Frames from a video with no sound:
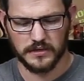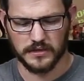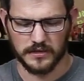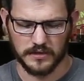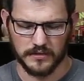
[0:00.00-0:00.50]

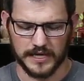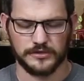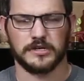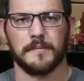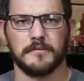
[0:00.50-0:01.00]
Uh,
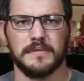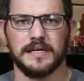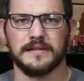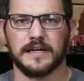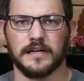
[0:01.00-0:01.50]
hydroscopic
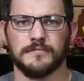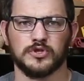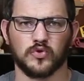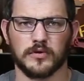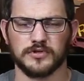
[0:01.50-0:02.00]
meaning that it
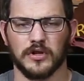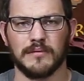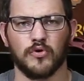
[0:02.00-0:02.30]
absorbs a lot